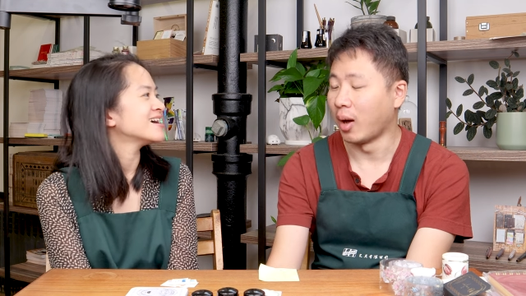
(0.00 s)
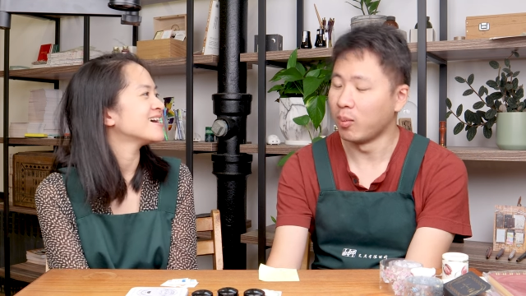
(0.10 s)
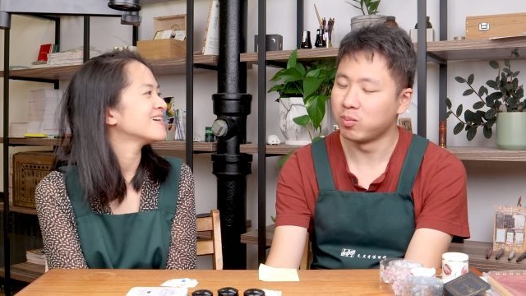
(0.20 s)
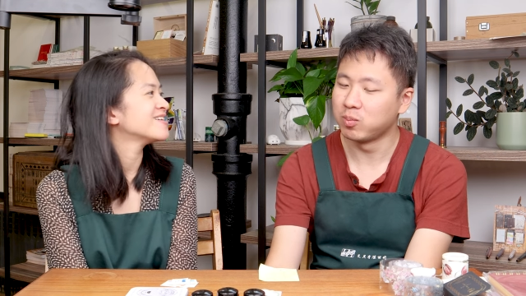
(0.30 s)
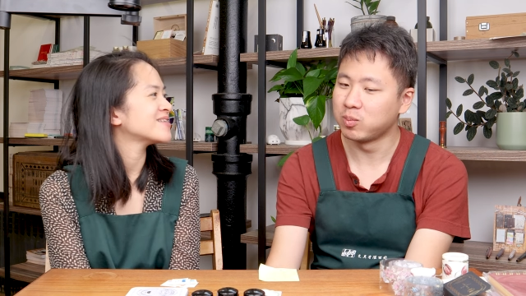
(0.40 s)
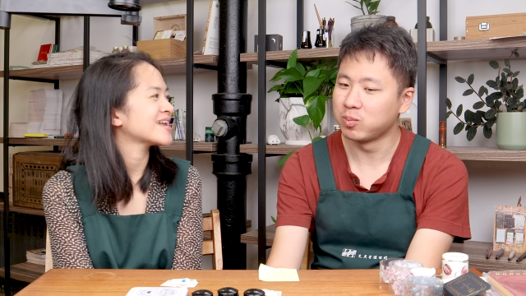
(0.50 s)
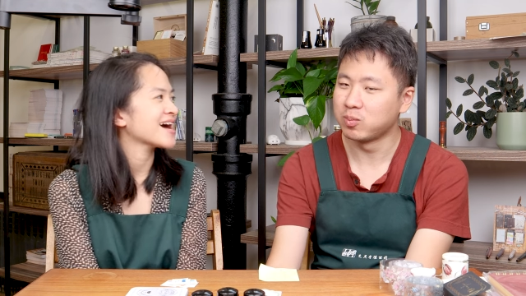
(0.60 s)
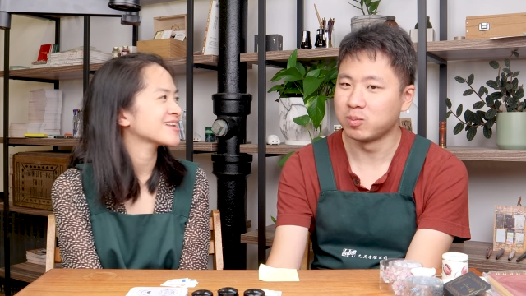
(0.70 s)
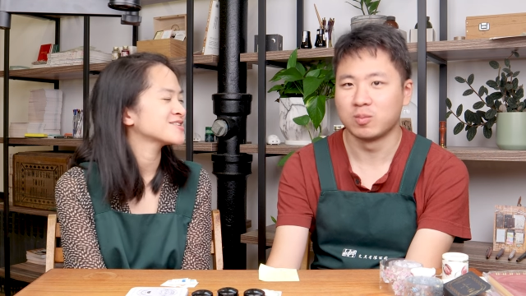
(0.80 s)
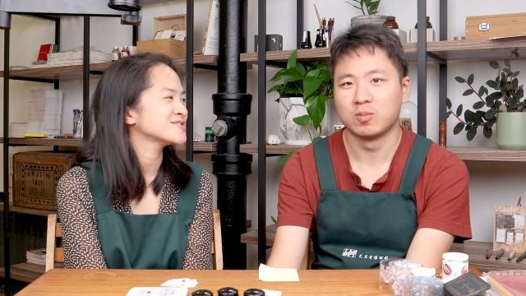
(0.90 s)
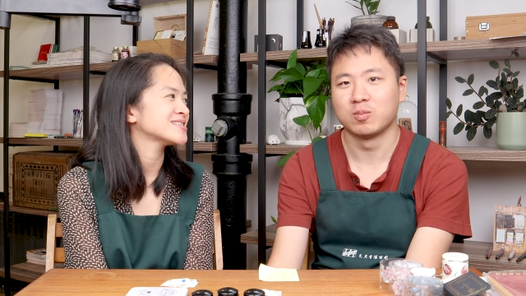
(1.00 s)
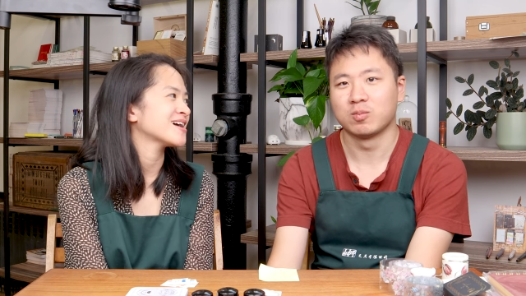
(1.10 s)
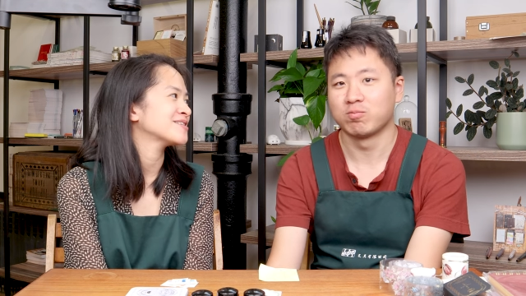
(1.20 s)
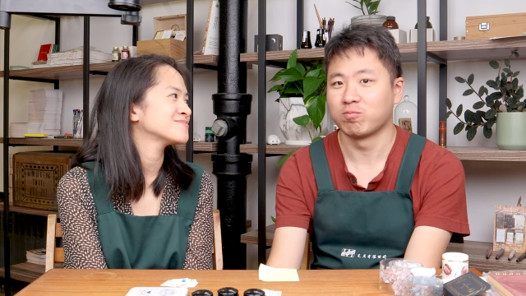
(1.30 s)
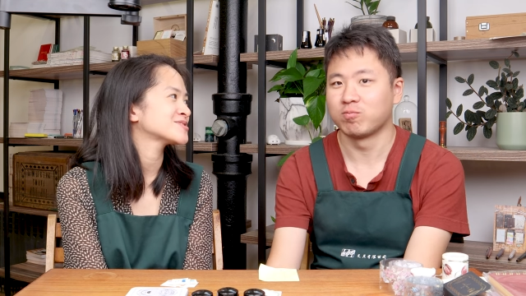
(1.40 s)
Speaker 1: um, and had a good
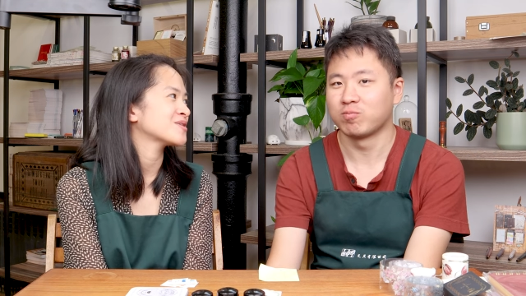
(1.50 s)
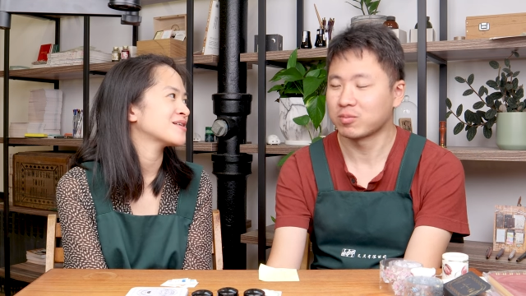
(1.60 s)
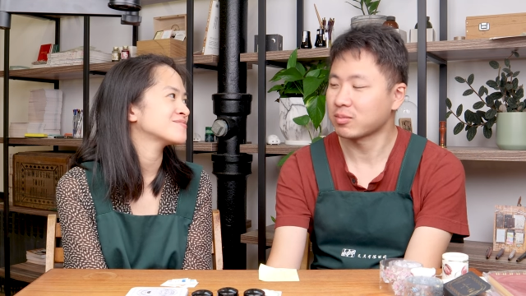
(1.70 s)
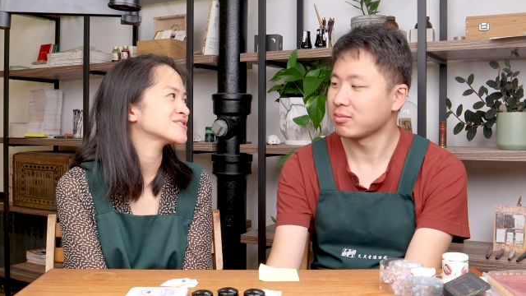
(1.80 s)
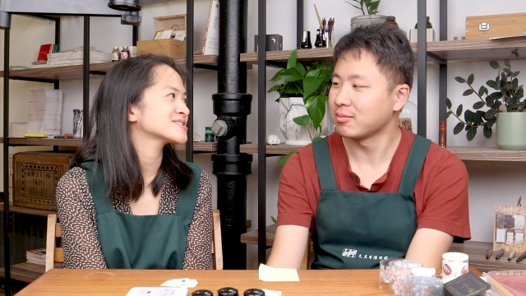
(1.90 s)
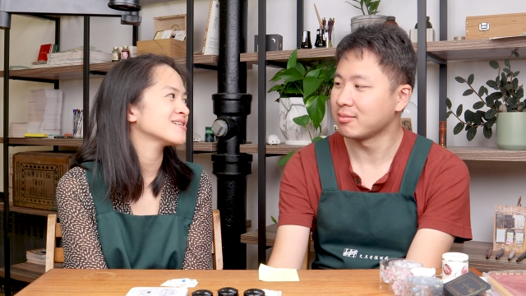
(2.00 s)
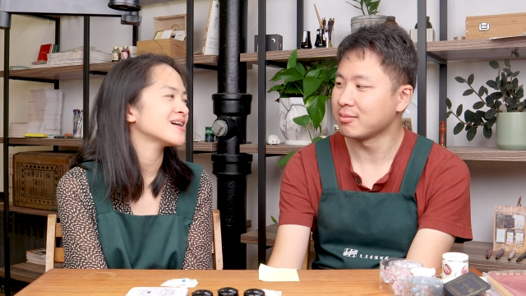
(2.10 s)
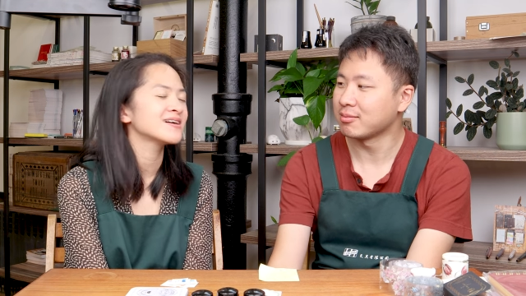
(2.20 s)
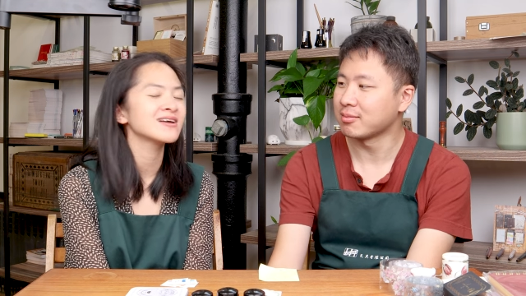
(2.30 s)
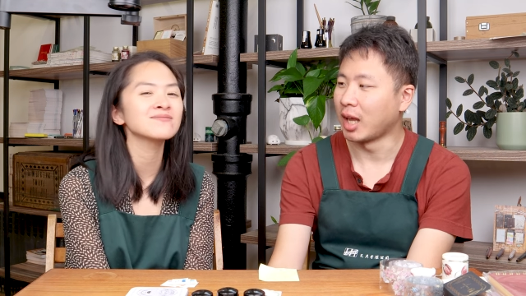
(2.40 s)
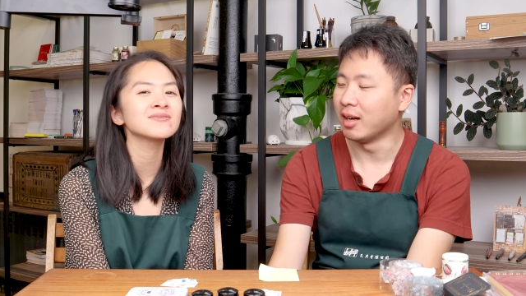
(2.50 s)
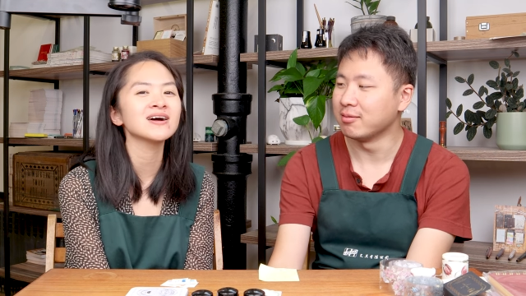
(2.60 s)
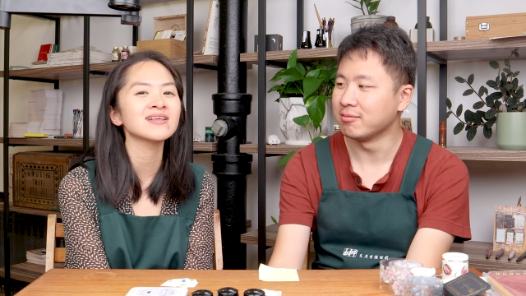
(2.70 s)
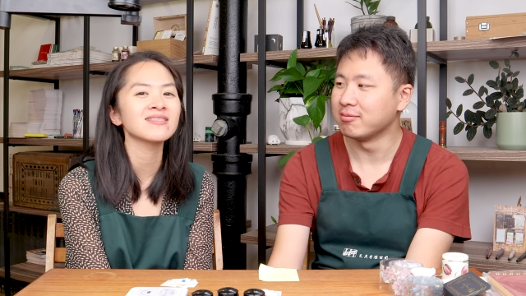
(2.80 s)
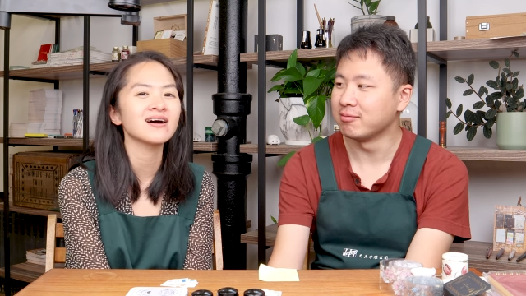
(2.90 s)
time. So I'm just glad, I'm
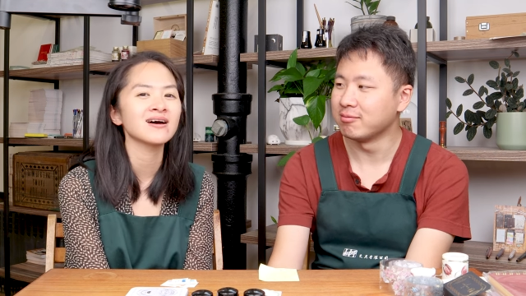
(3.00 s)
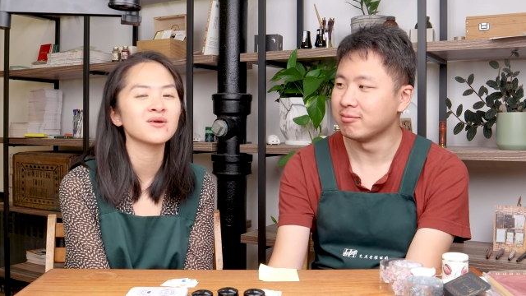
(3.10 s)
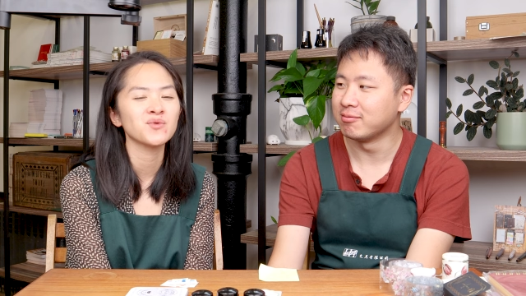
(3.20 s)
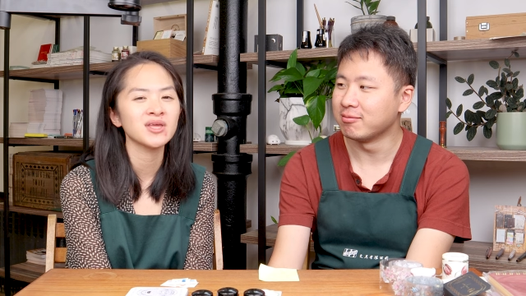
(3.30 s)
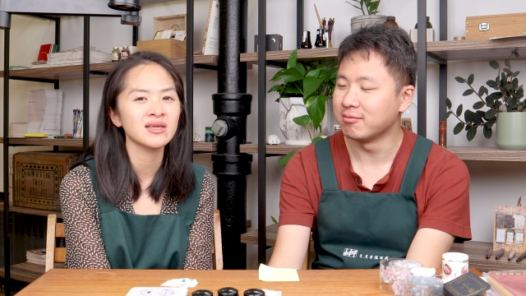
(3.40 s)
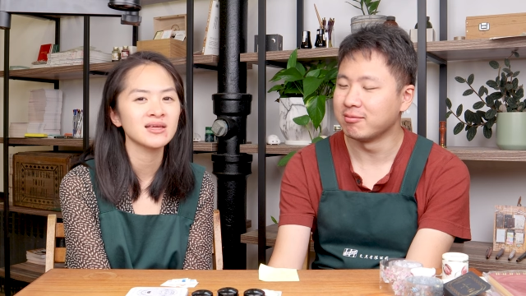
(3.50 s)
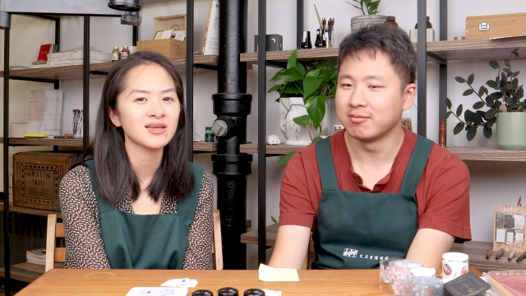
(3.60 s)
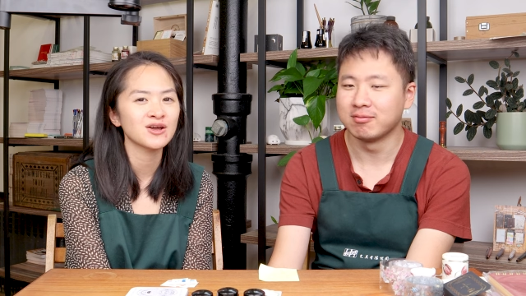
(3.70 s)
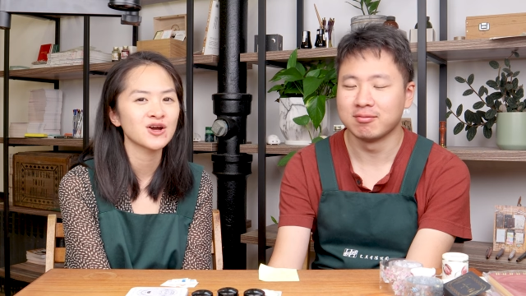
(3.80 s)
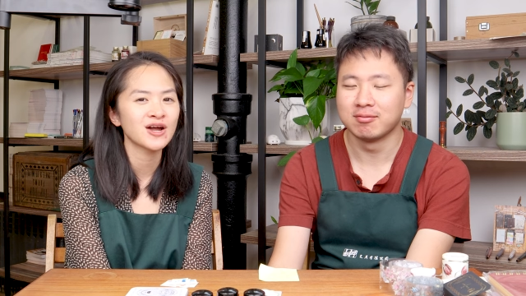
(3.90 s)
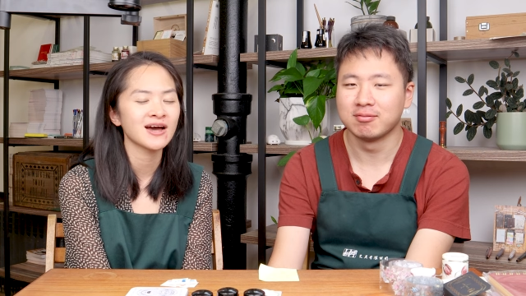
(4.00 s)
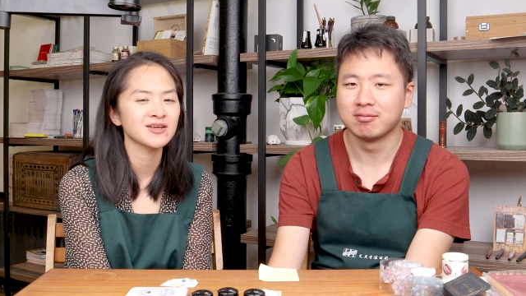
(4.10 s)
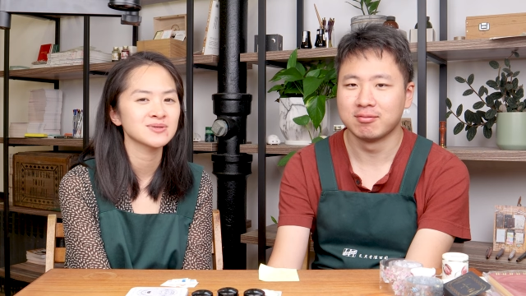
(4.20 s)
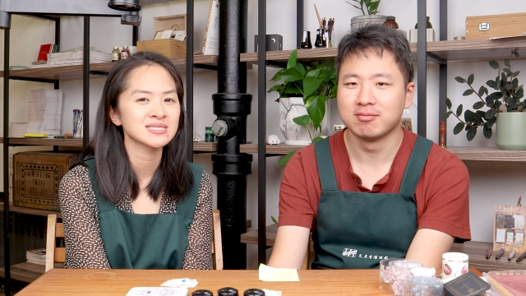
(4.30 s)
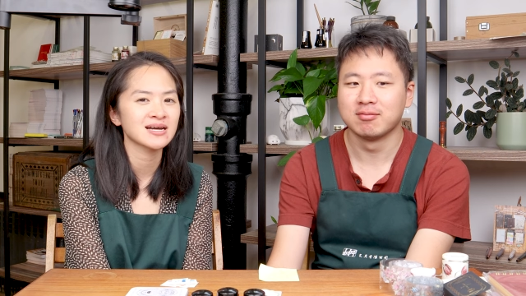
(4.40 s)
glad that we here at
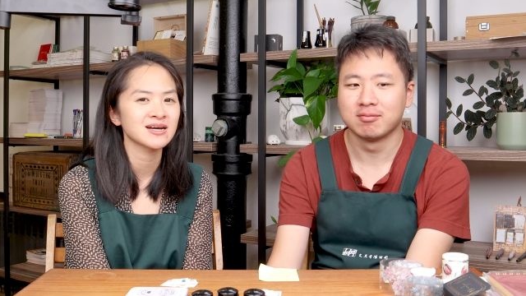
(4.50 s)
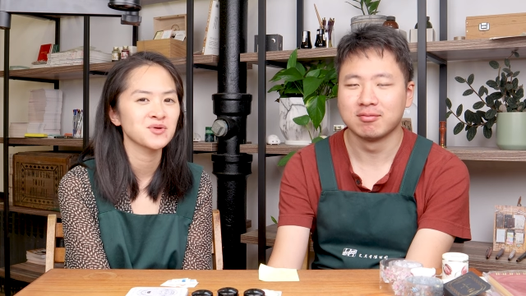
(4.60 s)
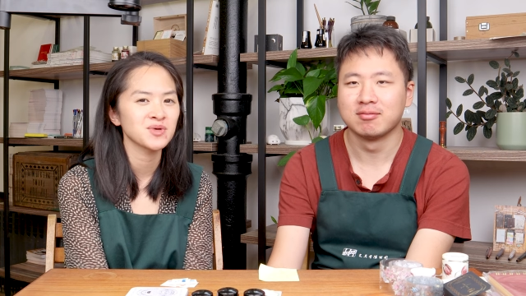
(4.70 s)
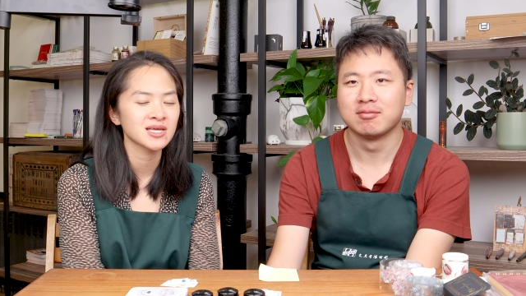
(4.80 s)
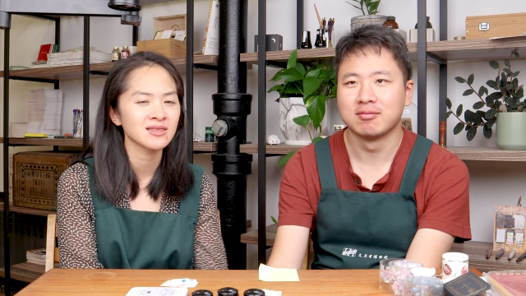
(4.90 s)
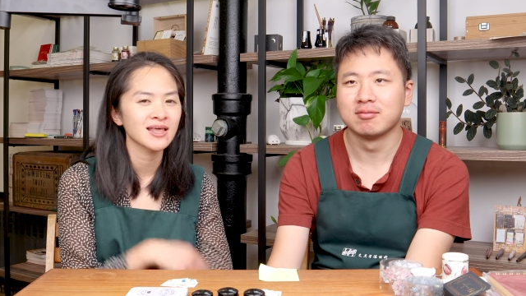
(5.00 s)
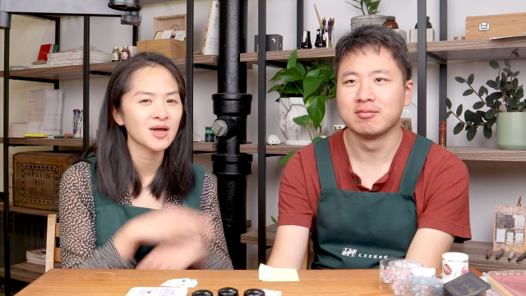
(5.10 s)
Yoseka, we can